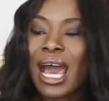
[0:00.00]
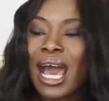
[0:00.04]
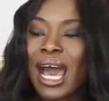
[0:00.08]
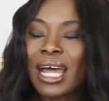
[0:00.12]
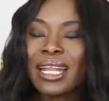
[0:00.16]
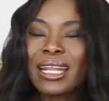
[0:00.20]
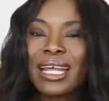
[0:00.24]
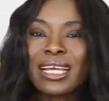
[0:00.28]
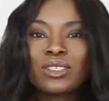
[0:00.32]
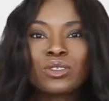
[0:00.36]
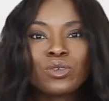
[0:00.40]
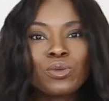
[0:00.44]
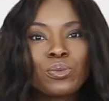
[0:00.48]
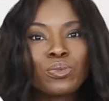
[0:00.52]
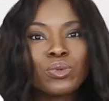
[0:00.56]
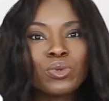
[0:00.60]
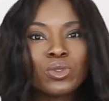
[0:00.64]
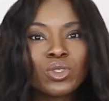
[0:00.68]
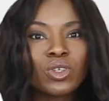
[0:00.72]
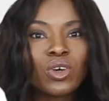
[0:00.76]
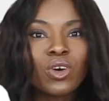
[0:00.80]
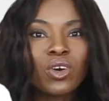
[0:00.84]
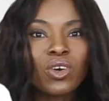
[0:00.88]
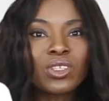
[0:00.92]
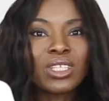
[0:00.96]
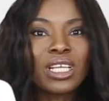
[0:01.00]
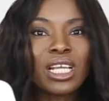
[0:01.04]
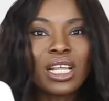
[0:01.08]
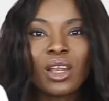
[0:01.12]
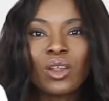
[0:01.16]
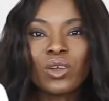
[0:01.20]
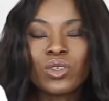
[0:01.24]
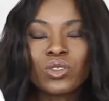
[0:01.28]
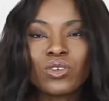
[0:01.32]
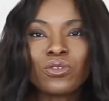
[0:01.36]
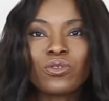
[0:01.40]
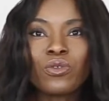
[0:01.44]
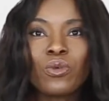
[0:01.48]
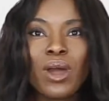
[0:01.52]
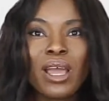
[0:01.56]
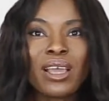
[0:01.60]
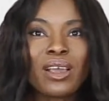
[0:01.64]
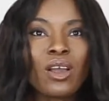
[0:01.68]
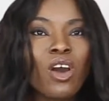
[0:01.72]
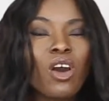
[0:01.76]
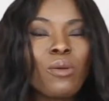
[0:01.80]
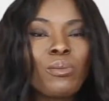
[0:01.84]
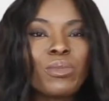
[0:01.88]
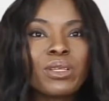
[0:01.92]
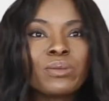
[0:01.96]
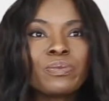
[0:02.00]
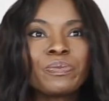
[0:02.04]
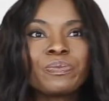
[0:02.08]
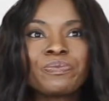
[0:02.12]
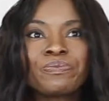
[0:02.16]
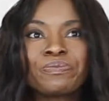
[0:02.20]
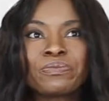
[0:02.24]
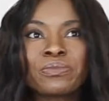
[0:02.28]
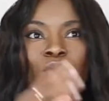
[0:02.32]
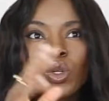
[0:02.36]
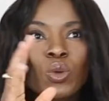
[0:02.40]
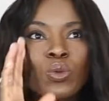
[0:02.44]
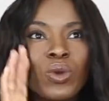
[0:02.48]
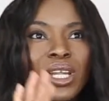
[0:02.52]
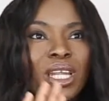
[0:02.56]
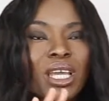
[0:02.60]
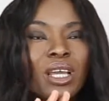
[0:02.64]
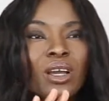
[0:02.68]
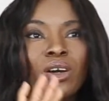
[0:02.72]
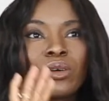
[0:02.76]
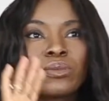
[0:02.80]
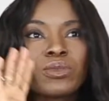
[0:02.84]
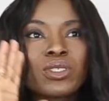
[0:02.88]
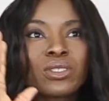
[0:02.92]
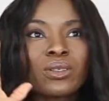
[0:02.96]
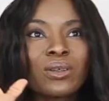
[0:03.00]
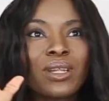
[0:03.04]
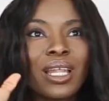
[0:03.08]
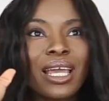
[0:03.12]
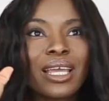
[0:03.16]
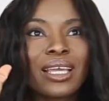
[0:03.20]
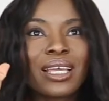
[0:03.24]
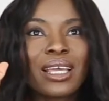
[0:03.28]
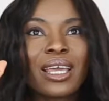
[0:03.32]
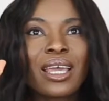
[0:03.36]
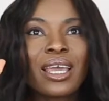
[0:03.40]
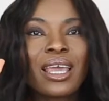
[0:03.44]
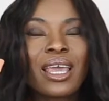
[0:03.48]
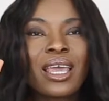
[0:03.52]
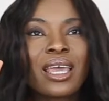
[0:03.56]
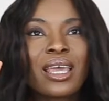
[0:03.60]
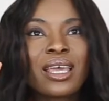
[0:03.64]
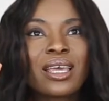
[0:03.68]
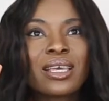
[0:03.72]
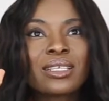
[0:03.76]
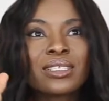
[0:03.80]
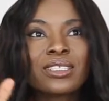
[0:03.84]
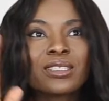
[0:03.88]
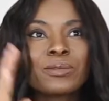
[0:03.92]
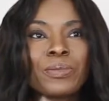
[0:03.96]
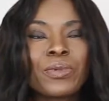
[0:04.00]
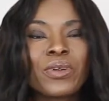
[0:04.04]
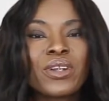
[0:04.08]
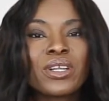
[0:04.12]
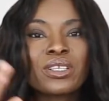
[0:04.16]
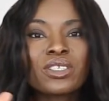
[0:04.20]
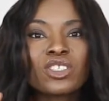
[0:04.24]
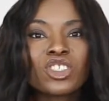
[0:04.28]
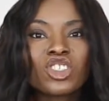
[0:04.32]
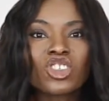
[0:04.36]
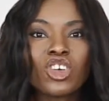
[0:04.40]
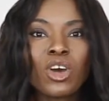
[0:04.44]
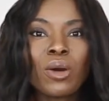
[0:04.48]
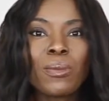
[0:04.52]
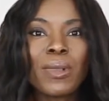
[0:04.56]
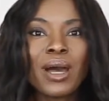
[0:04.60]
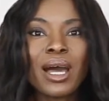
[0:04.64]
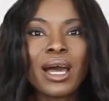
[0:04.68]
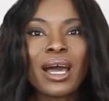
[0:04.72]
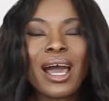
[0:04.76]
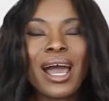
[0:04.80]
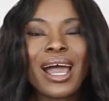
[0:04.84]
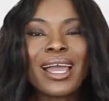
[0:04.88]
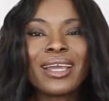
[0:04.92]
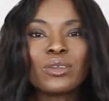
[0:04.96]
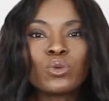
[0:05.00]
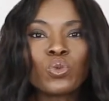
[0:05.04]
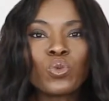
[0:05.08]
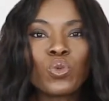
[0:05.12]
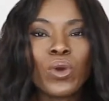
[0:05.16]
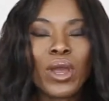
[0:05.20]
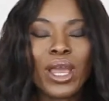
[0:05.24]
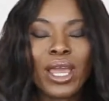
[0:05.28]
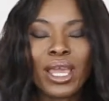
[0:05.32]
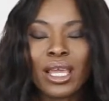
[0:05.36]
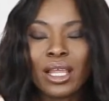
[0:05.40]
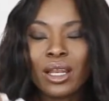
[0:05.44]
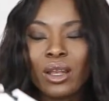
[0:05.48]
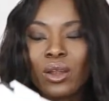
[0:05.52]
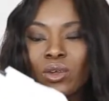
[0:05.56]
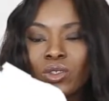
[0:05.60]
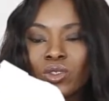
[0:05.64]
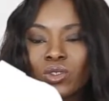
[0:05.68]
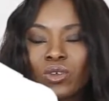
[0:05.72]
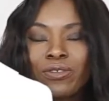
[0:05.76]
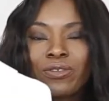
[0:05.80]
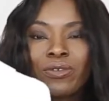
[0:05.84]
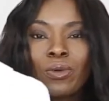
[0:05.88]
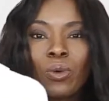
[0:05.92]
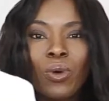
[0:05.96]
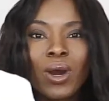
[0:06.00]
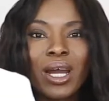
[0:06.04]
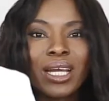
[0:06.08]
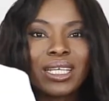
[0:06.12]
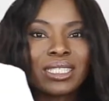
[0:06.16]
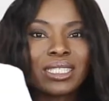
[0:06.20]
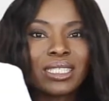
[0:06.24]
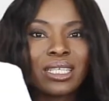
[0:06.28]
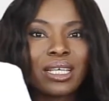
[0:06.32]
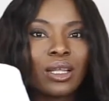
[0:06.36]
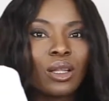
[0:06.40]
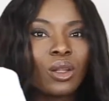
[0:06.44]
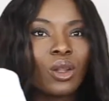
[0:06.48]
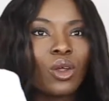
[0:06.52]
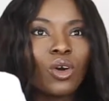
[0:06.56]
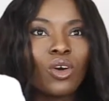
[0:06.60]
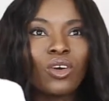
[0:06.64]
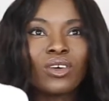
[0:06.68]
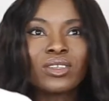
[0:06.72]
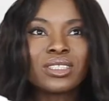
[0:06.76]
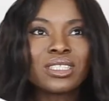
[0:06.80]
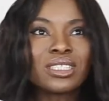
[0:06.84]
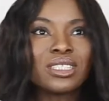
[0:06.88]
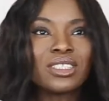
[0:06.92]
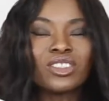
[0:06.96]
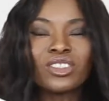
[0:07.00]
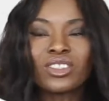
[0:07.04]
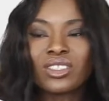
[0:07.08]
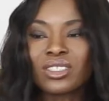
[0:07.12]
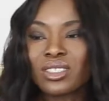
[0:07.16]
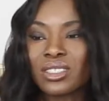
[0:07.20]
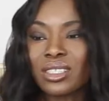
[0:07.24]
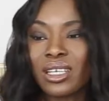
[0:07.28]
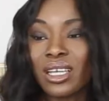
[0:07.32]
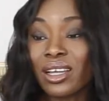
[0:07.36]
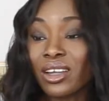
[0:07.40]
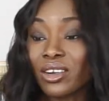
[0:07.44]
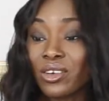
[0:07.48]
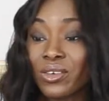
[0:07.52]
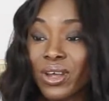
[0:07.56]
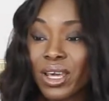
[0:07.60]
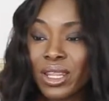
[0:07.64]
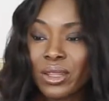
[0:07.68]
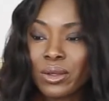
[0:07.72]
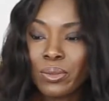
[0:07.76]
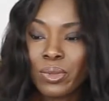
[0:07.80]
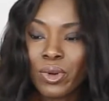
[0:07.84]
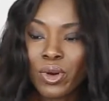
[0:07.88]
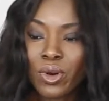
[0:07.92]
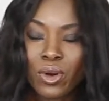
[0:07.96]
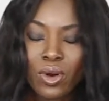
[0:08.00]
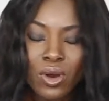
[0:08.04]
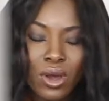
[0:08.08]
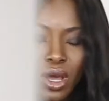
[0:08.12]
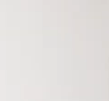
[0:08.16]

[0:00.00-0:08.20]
And I do put on a lot of white. When it comes to like spring, summer, I wear a lot of white, a lot. It's just incredible.